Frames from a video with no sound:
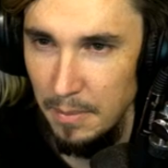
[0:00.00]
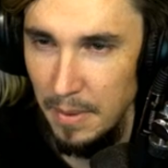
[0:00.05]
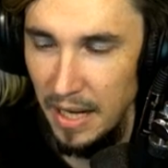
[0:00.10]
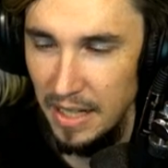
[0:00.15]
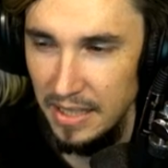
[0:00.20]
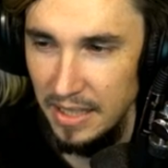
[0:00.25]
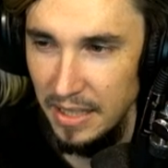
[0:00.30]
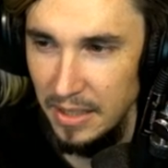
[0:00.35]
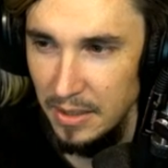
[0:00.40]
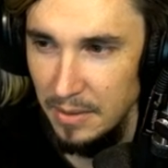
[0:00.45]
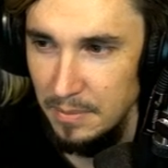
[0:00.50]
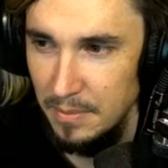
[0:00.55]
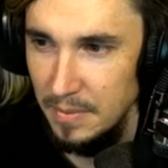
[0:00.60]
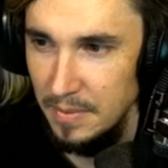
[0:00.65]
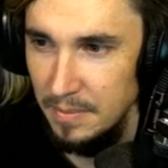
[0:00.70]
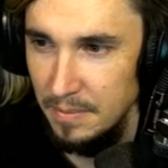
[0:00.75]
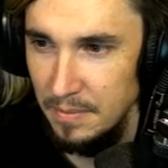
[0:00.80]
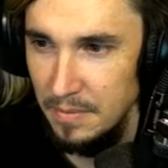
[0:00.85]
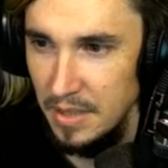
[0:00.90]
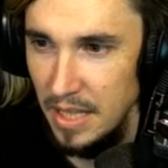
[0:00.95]
back later.
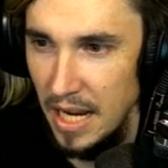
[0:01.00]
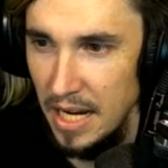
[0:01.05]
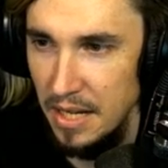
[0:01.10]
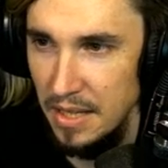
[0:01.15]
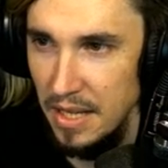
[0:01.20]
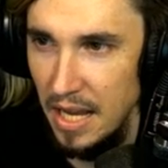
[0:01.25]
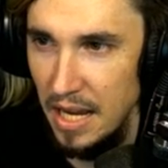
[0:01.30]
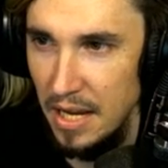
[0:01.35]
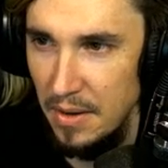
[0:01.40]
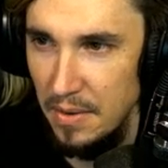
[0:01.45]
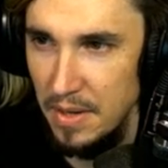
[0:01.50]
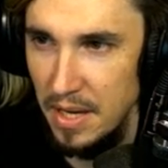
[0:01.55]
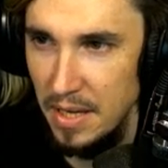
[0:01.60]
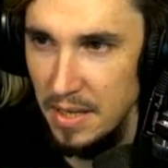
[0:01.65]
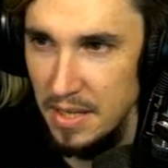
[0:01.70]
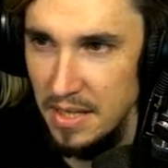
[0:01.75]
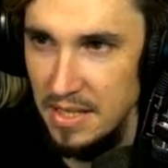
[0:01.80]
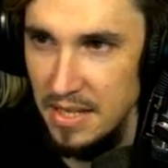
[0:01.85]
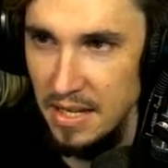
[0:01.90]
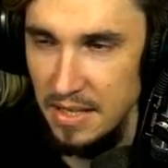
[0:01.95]
Thank you, thank you.
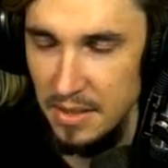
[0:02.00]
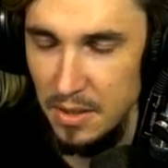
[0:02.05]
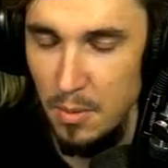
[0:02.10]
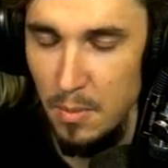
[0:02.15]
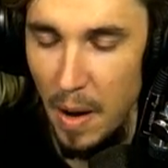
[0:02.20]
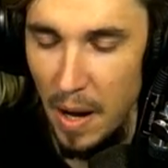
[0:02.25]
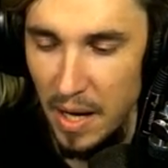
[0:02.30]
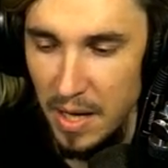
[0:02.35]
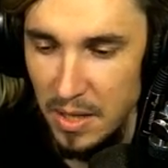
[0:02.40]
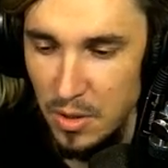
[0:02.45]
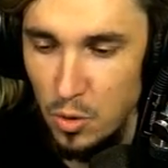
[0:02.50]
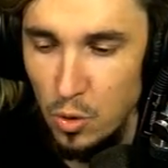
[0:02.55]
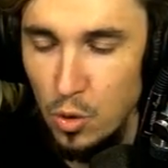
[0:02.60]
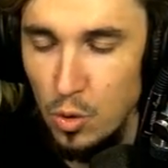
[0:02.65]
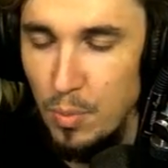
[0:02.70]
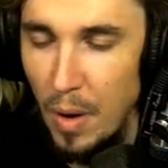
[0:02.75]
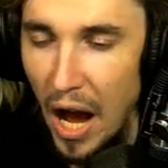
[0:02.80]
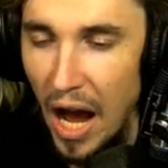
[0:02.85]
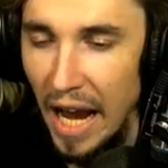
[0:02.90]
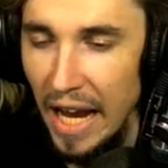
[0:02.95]
Yes, yes, yes. Goodbye.
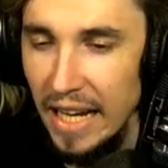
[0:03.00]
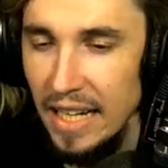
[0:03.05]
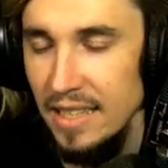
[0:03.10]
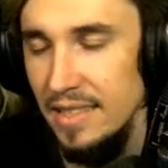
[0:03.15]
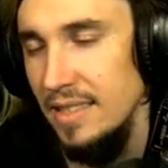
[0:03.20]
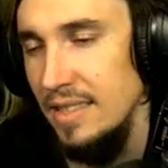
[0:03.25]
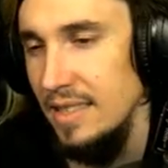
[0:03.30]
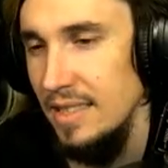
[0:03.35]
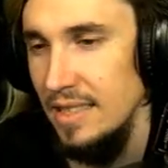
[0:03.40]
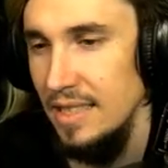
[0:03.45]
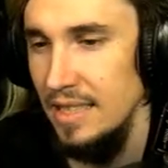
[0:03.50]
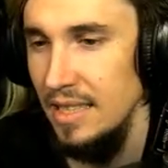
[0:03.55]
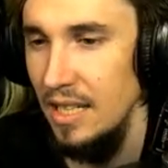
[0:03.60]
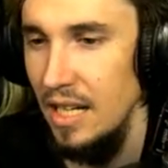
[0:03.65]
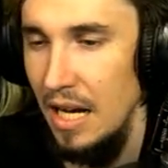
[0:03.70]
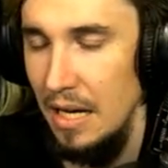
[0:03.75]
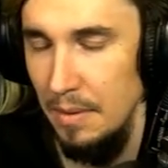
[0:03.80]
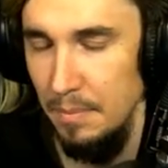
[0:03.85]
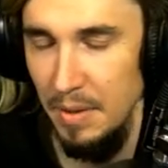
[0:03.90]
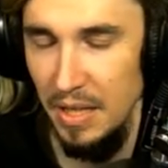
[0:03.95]
Goodbye.
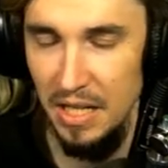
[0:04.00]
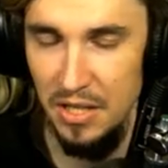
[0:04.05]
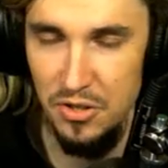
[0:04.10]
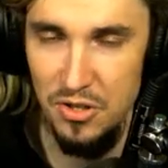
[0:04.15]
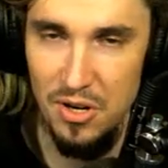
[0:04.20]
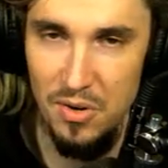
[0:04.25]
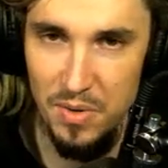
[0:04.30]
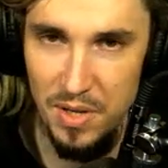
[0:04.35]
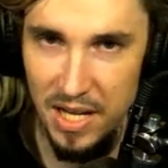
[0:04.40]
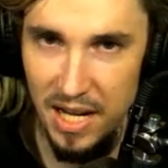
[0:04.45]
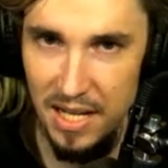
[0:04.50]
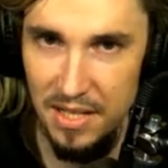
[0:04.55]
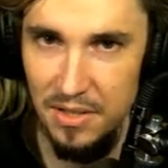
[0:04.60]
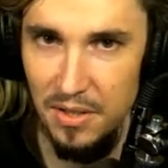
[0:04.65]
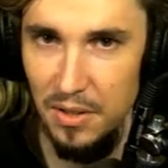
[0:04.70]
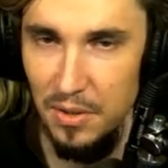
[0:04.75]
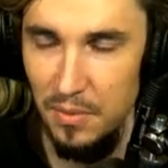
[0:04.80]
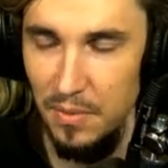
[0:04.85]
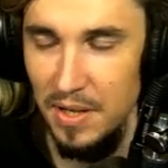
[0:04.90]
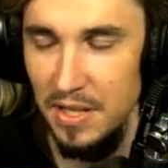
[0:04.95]
I'm going to show you guys
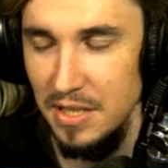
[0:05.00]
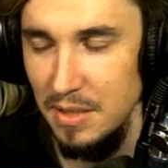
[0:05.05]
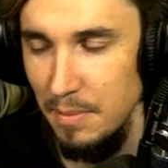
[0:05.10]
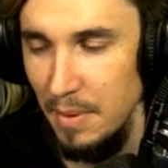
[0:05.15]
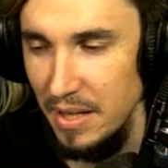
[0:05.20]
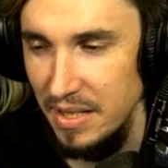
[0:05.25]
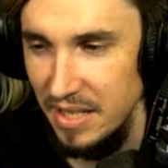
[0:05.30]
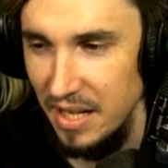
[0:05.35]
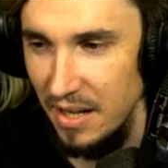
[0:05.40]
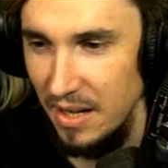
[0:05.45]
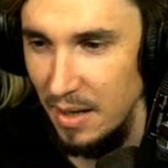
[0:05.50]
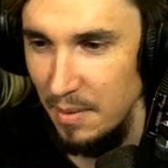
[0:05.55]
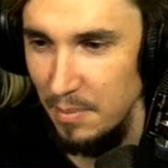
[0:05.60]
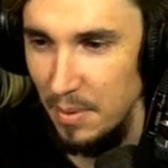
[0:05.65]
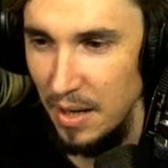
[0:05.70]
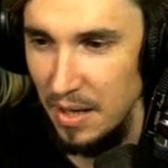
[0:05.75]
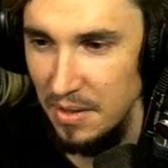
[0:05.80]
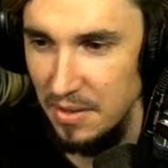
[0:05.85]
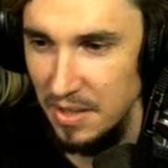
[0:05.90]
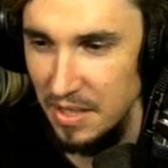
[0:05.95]
all the rest of my town. I
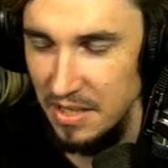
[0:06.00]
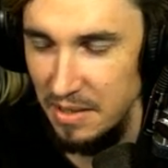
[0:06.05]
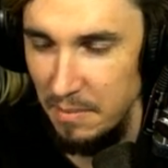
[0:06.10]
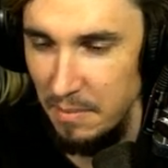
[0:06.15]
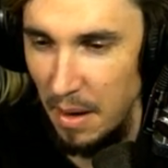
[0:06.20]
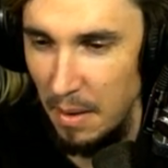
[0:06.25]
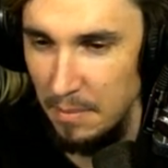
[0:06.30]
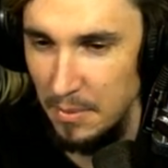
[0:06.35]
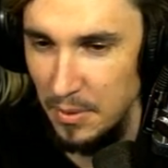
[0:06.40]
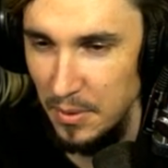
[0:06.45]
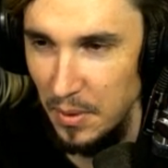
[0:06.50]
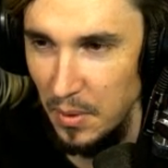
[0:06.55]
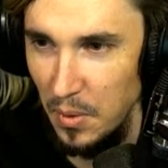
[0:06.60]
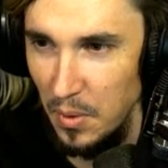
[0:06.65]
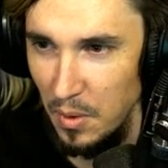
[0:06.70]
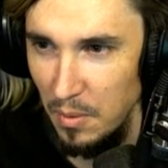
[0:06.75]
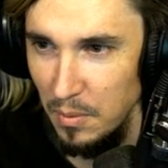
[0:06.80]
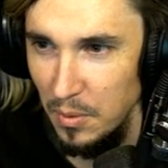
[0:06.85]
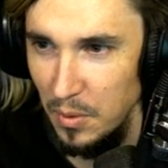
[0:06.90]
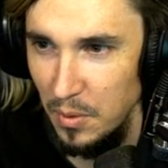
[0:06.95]
apologize. I'm, I'm doing a
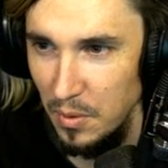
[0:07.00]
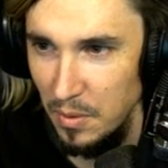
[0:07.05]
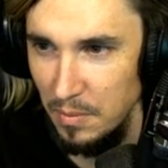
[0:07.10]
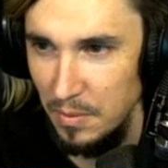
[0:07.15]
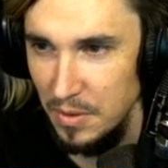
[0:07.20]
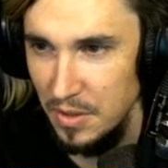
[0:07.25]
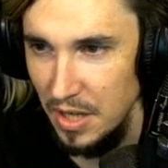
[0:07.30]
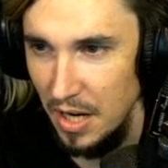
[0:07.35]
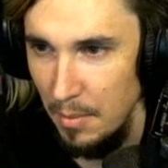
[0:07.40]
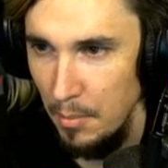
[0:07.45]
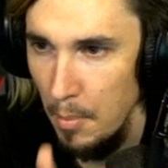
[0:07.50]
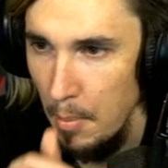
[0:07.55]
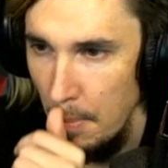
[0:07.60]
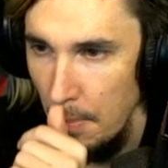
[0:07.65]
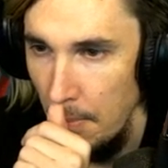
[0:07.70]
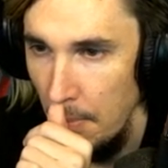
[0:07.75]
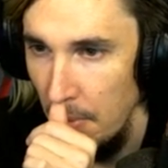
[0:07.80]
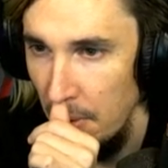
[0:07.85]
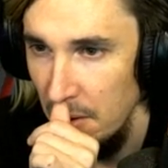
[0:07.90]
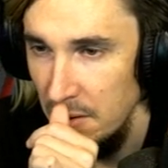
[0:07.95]
horrible, horrible job.
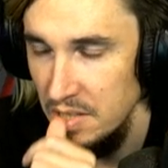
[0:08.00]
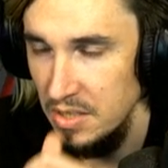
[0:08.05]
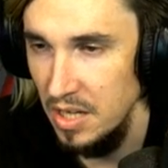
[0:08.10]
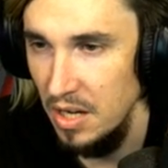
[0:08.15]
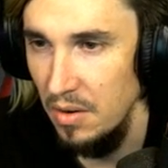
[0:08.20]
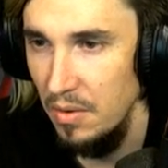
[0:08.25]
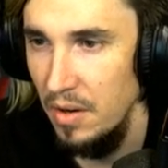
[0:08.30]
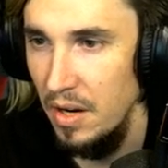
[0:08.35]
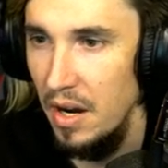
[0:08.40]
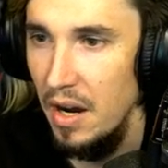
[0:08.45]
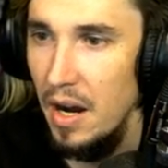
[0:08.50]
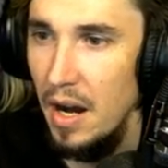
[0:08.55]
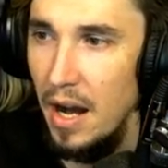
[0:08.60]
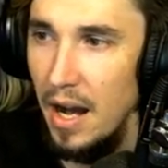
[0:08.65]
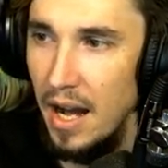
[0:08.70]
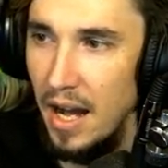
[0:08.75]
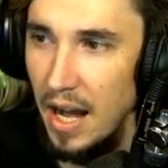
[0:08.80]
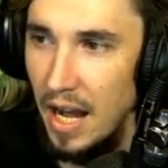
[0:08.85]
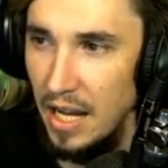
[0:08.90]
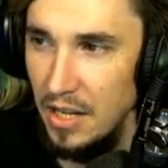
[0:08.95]
So, uh,
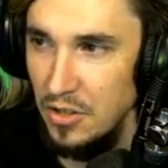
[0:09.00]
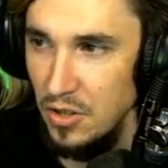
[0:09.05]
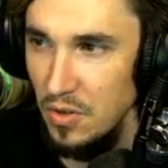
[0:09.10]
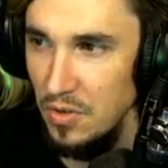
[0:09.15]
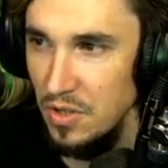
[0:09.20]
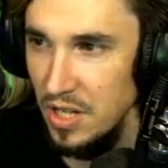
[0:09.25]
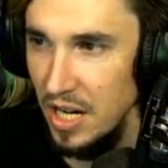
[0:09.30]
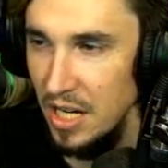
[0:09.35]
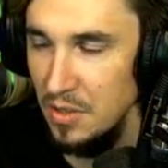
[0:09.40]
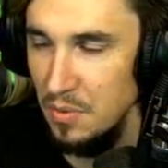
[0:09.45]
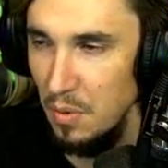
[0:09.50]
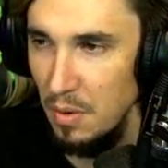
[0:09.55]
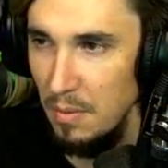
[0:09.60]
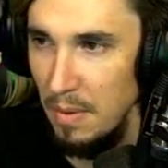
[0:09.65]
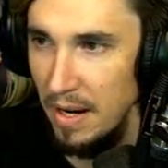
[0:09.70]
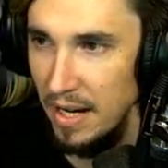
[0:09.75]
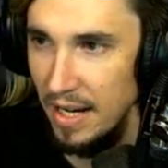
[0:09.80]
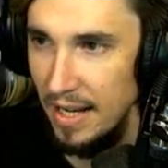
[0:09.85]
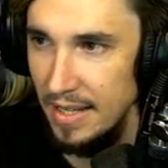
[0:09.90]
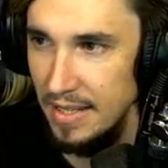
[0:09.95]
I showed you guys one of
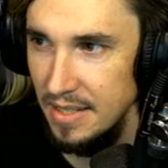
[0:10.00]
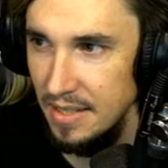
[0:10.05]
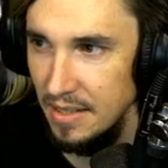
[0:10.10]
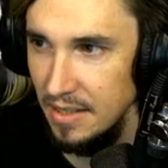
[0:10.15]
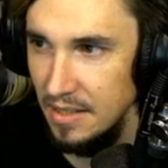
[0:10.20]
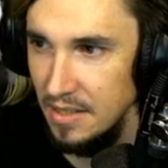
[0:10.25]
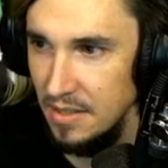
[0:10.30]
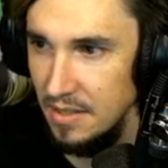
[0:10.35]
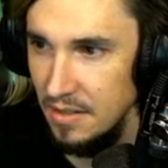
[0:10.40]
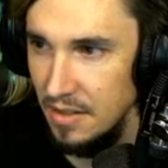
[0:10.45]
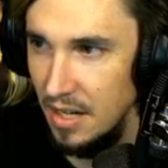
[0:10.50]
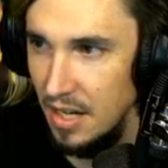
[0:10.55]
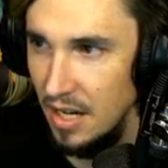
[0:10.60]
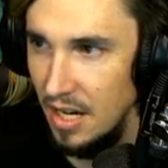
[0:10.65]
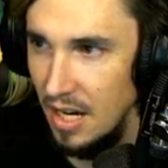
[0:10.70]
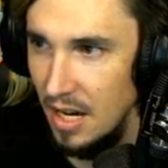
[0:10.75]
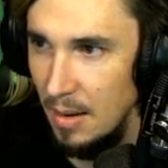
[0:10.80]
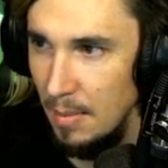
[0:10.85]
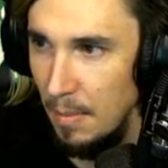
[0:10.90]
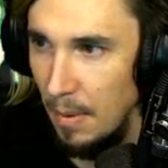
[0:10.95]
my Godzillas.
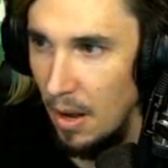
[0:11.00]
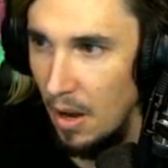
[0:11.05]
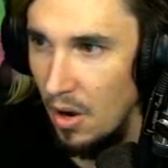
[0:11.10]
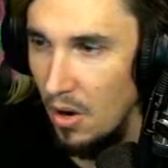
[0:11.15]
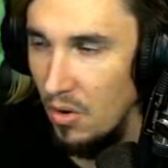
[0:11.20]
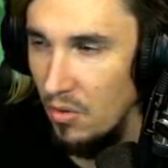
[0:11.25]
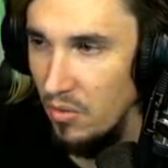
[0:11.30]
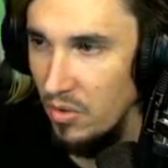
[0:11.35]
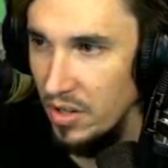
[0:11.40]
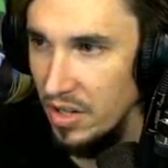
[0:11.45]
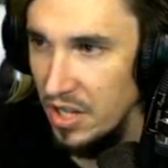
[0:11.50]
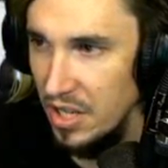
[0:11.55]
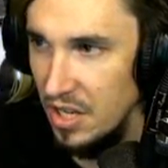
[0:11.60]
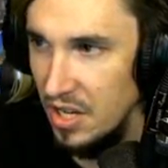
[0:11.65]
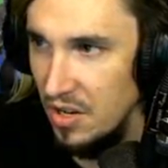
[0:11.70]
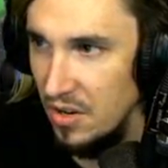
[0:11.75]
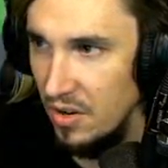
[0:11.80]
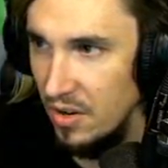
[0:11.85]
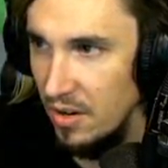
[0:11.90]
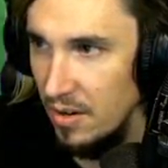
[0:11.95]
Um, over
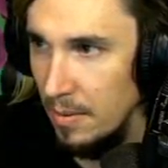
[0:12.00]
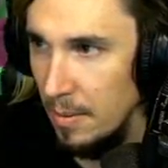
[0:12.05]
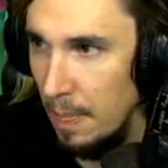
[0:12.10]
here